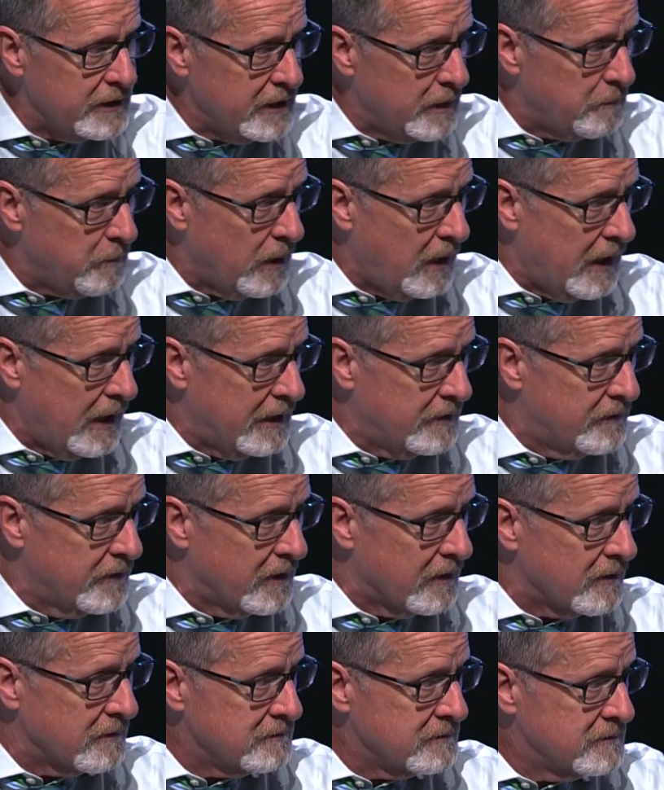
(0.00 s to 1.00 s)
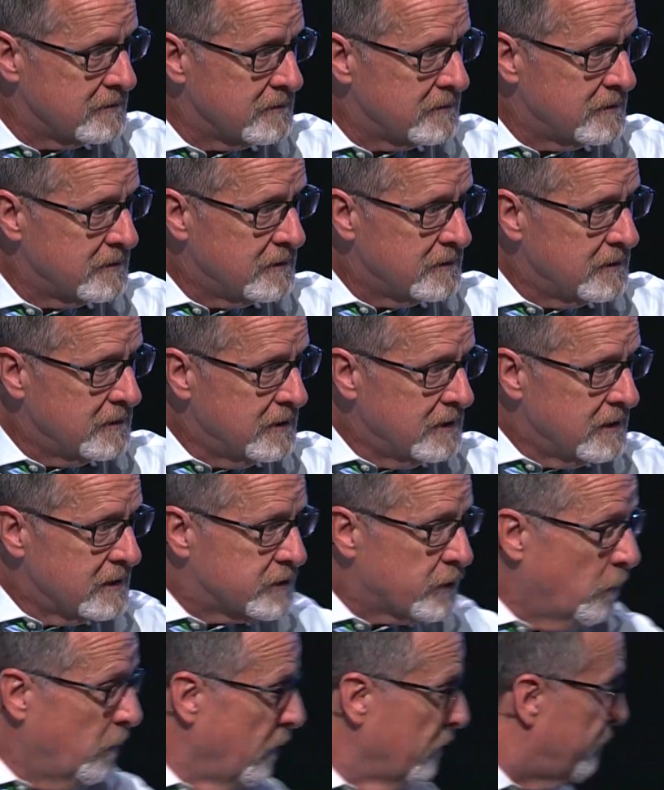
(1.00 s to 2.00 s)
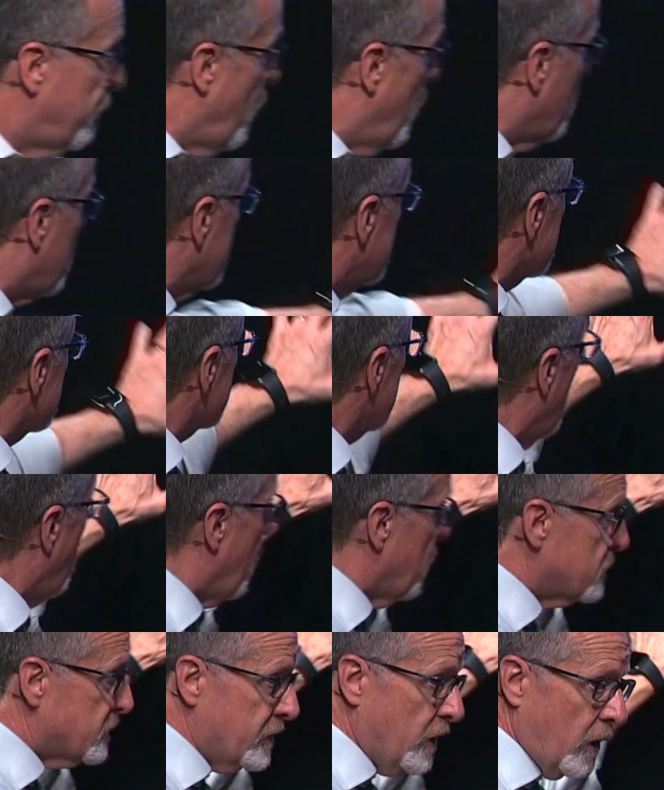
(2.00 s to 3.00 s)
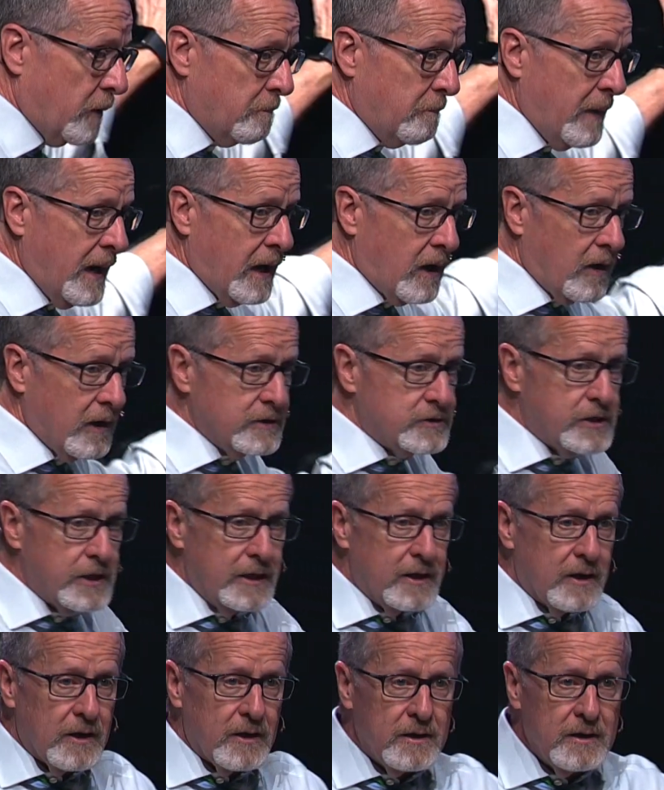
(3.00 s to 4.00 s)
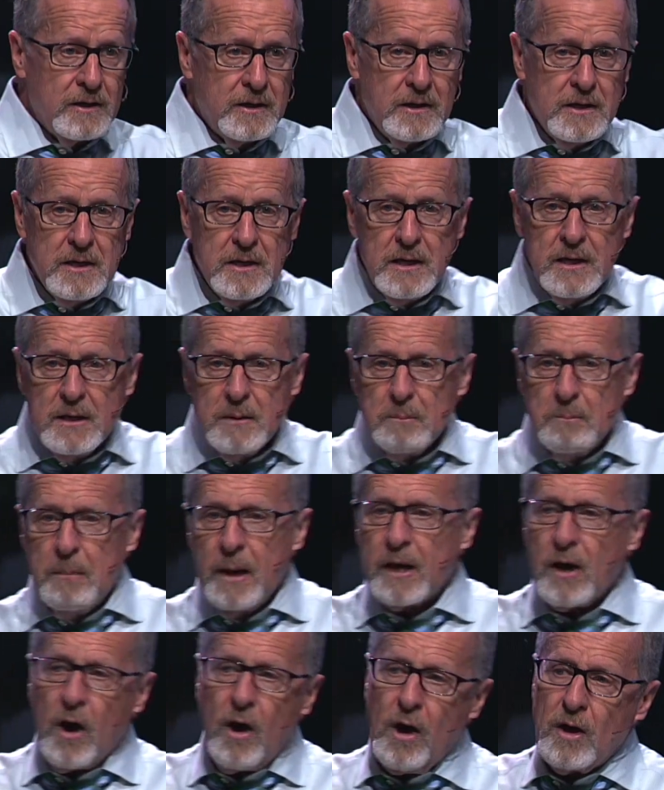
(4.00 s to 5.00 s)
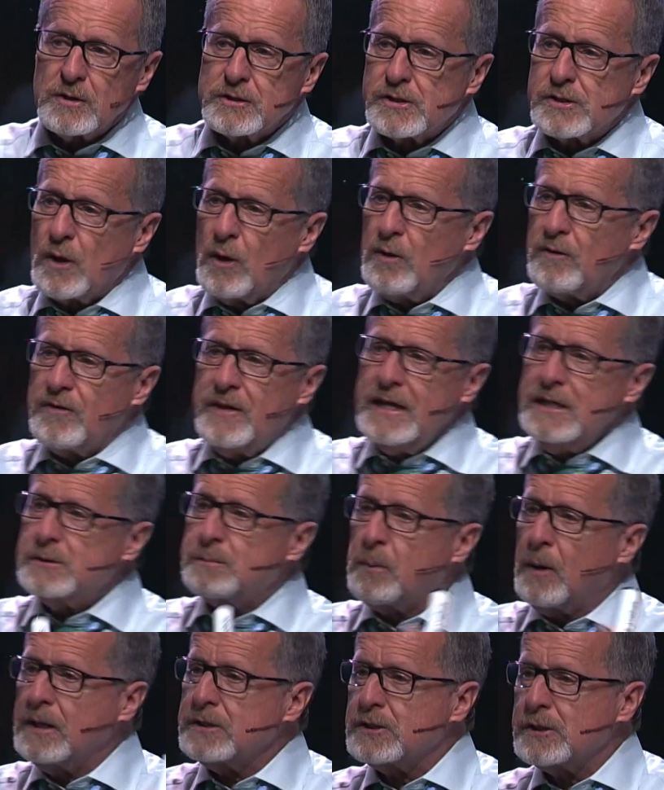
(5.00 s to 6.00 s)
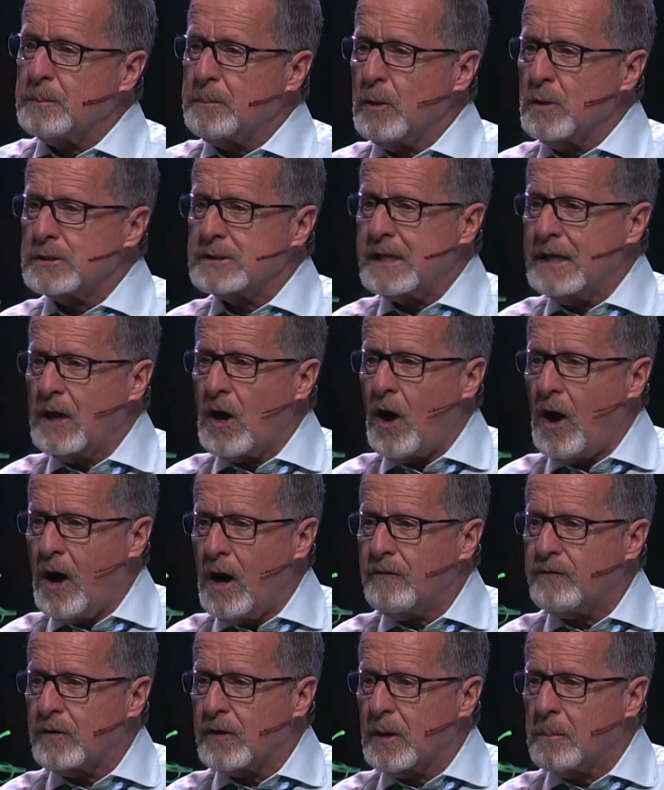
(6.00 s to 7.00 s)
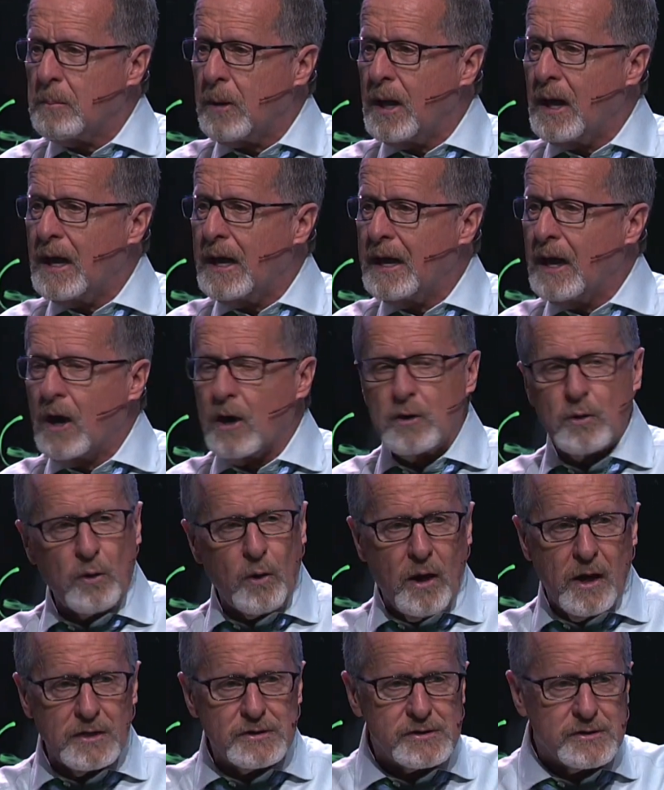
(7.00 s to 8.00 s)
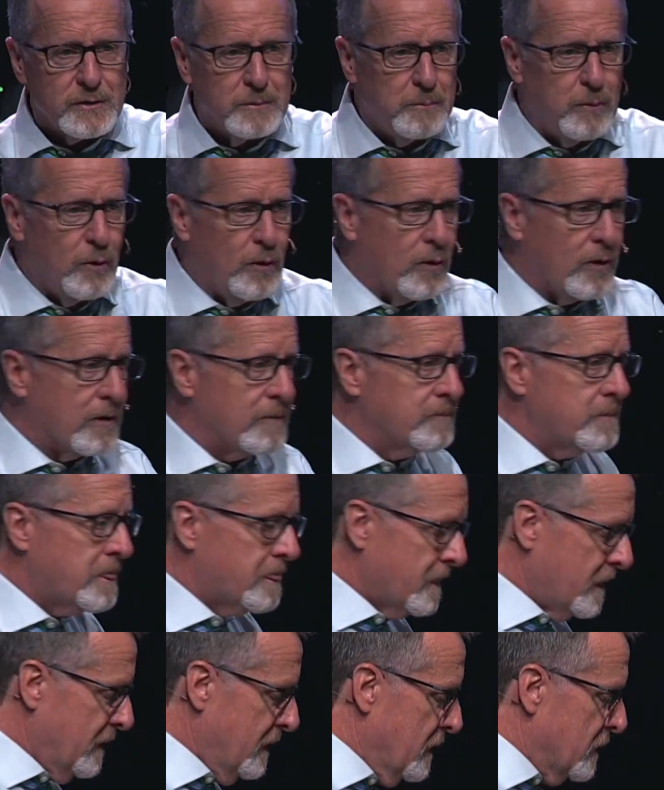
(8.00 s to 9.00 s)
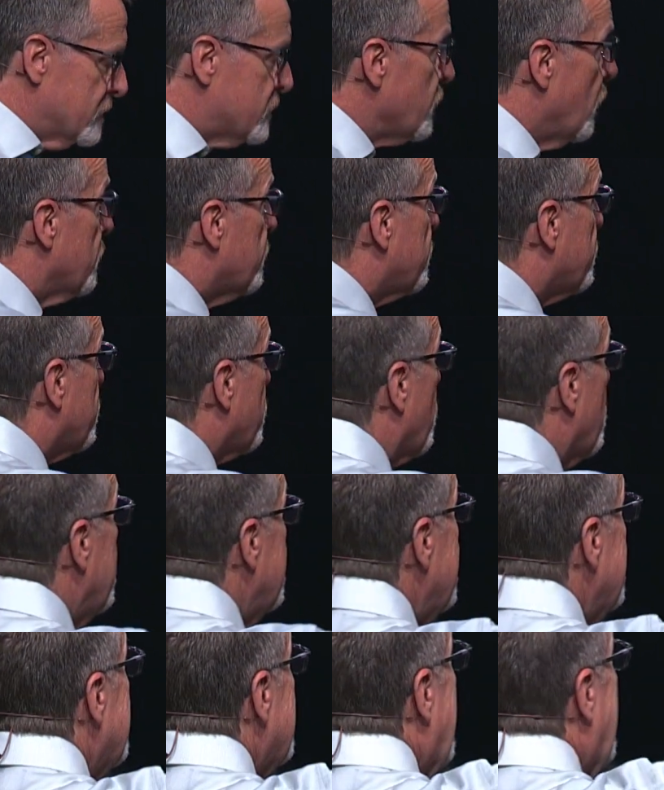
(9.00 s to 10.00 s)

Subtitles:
apply there. So we'll focus largely on marriage here, but also these principles can often apply across the board. So 3